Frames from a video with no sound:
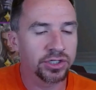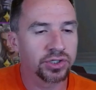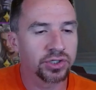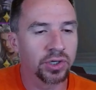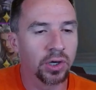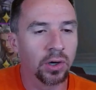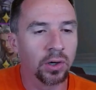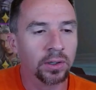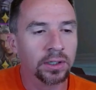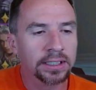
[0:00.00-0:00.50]

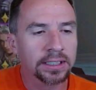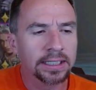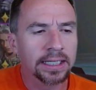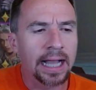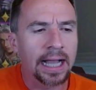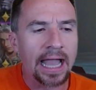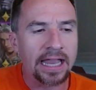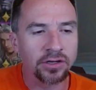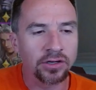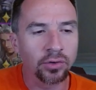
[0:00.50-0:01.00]
So
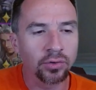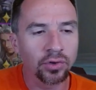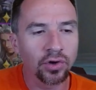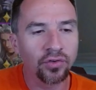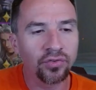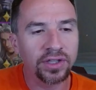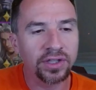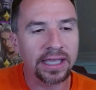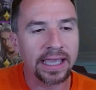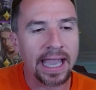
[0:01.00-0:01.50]
I don't know
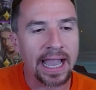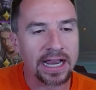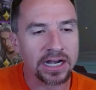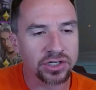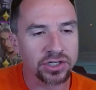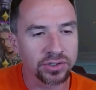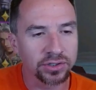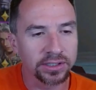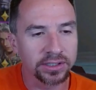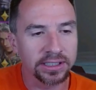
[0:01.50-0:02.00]
if he
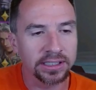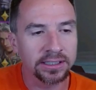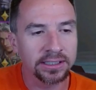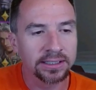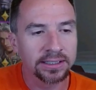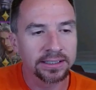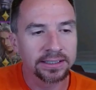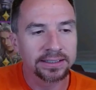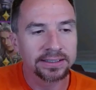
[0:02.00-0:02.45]
actually